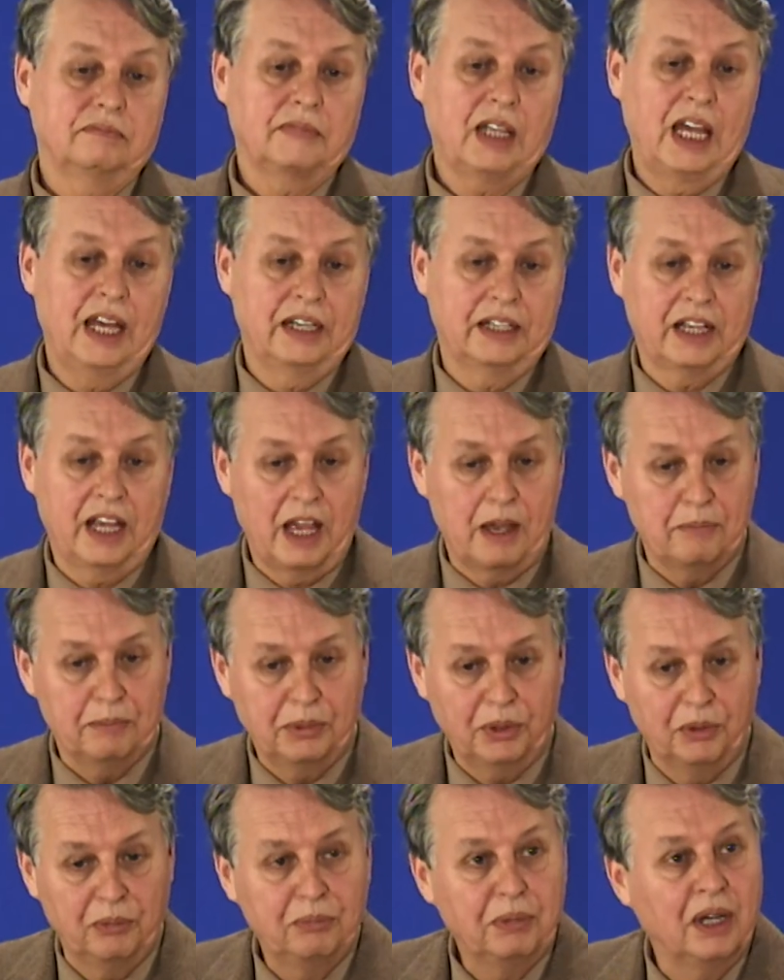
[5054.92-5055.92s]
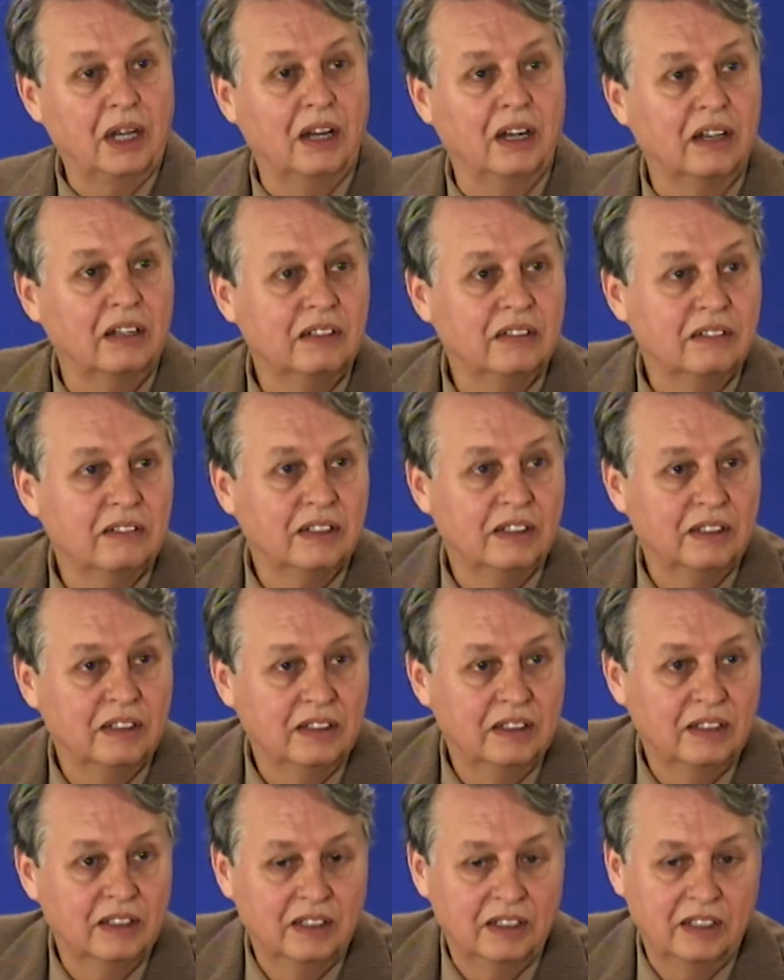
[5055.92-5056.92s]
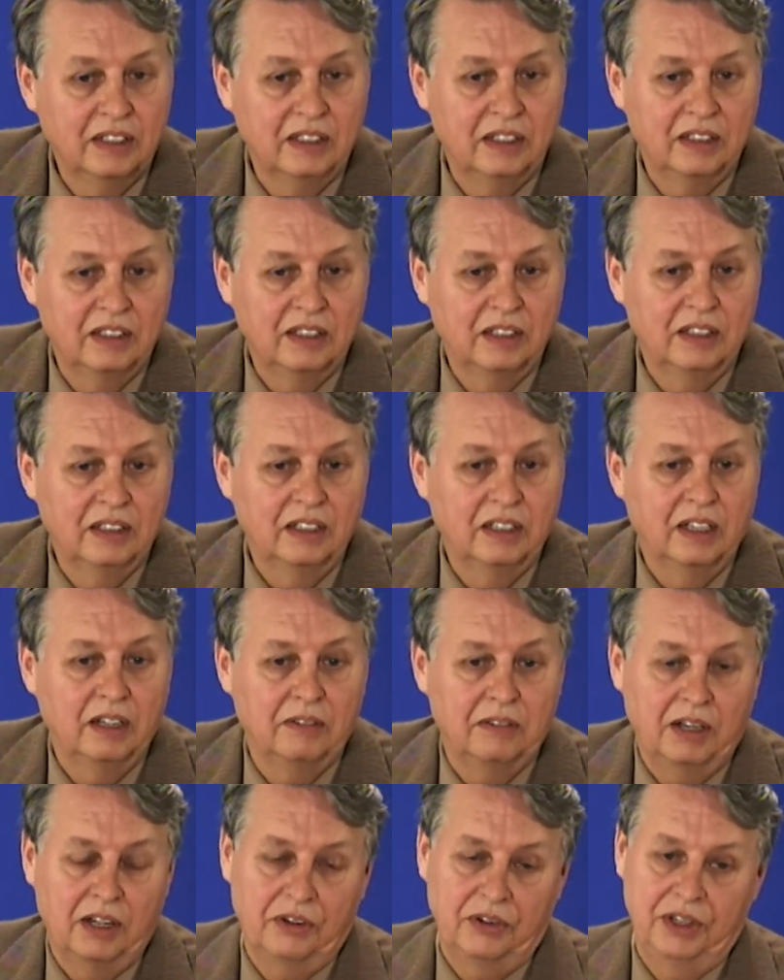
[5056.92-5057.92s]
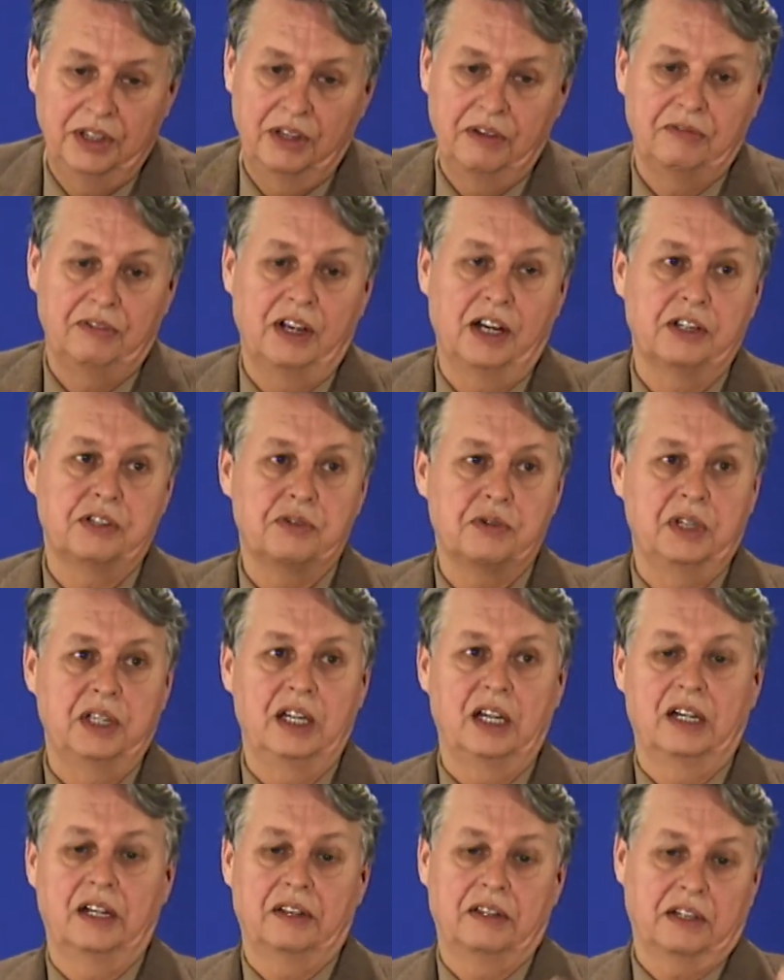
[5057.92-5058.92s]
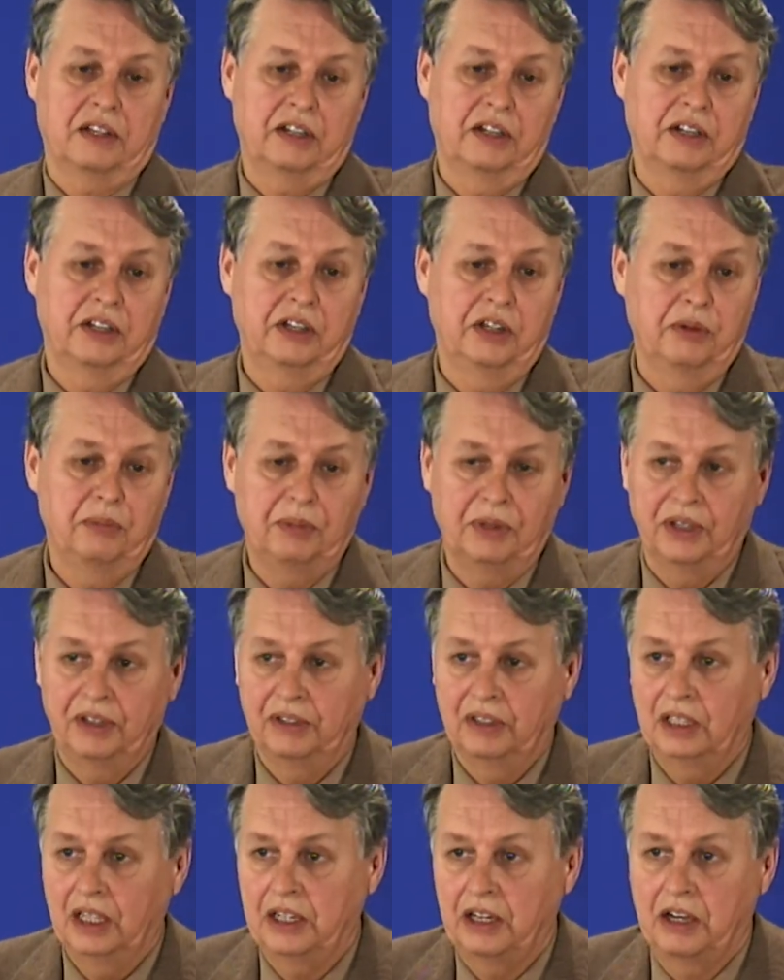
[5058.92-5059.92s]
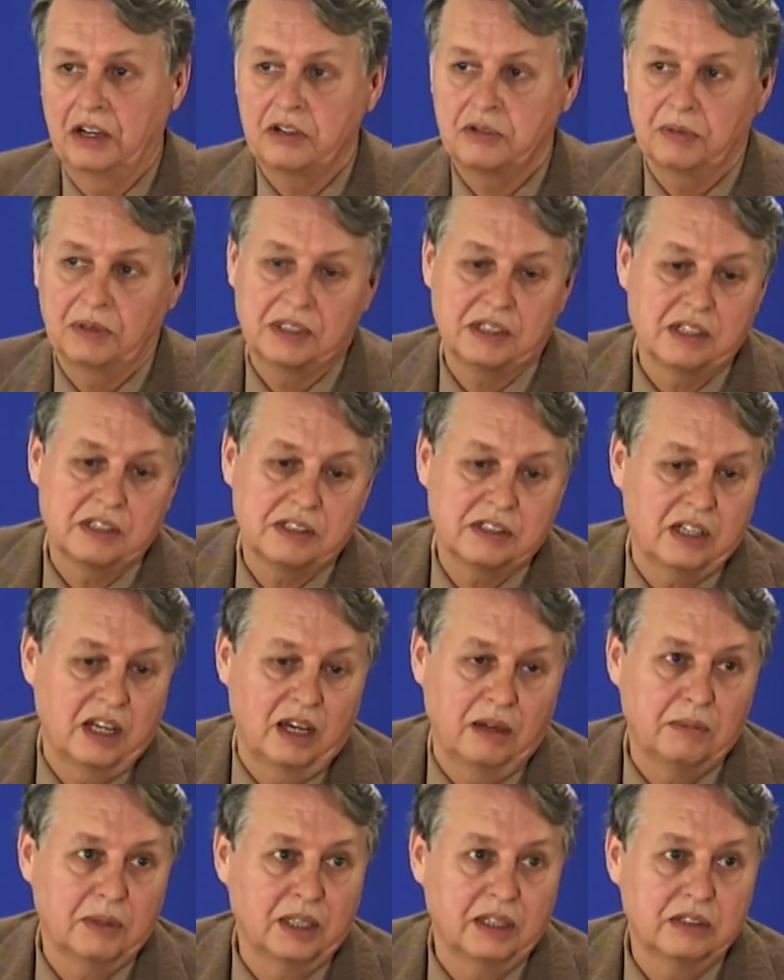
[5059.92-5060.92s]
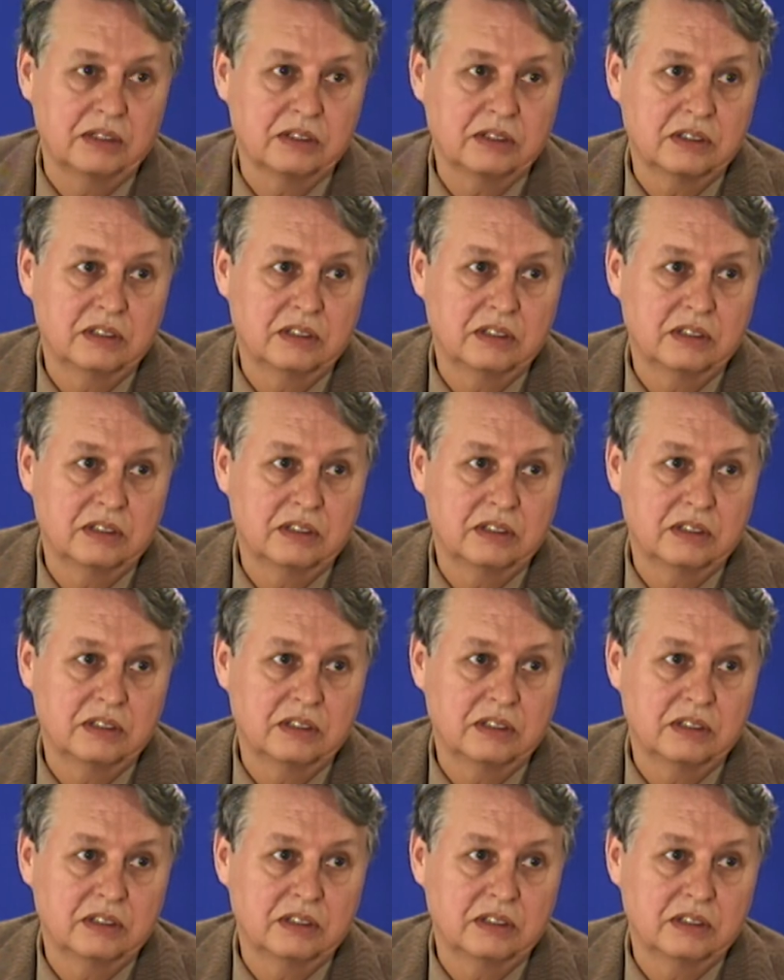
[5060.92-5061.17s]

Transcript: and Gampopa, of how in the Vajrayana the Kargyupa lineage was established.